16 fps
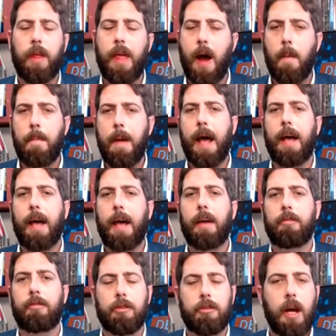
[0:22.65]
Without
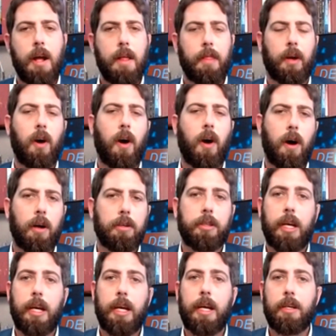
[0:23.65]
pastors, the
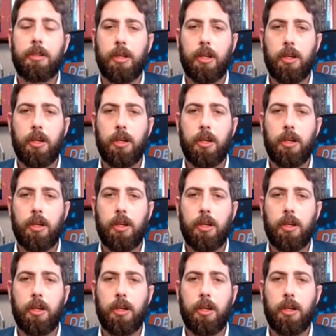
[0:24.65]
cause is